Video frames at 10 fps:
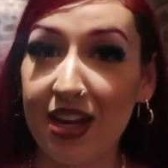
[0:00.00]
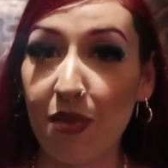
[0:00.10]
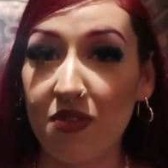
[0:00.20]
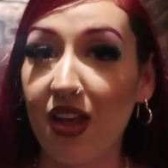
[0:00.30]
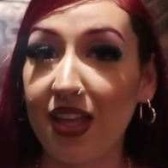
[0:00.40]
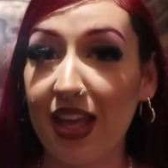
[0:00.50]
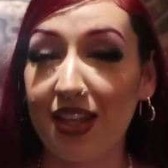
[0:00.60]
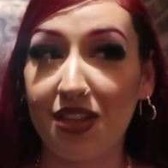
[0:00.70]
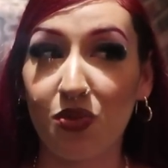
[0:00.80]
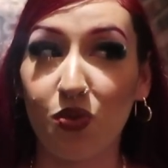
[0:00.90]
And Napa Valley has
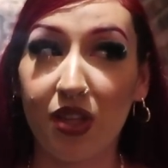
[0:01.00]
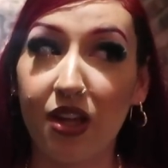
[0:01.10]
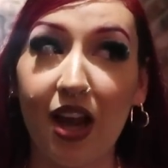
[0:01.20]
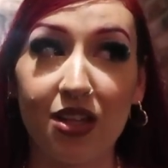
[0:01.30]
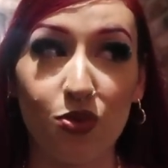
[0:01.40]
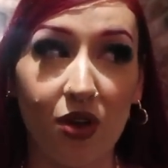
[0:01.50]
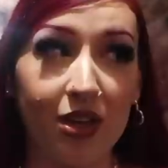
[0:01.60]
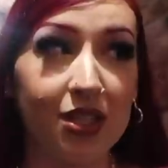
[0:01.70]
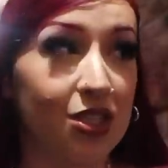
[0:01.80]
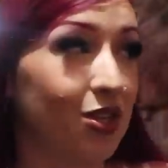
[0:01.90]
like some really good ass
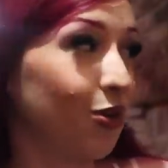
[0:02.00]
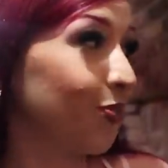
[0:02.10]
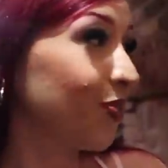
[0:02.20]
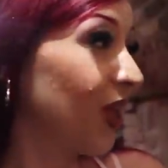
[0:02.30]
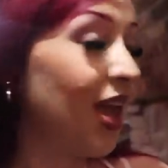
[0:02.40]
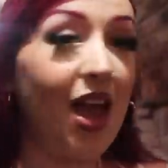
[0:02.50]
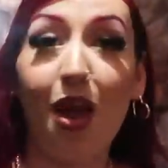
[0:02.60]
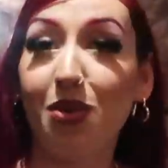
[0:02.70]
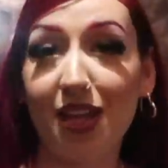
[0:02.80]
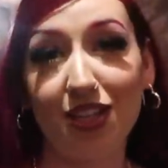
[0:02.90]
wines, so
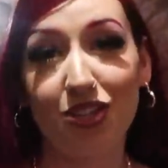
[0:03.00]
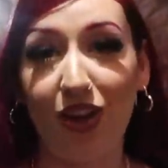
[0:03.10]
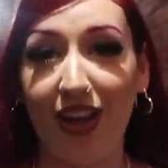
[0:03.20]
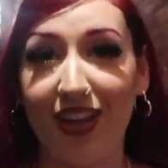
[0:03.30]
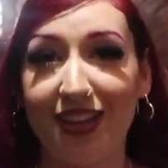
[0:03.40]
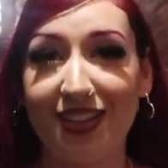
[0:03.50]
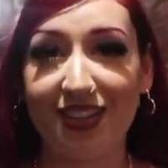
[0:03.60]
I'm excited to try. And they don't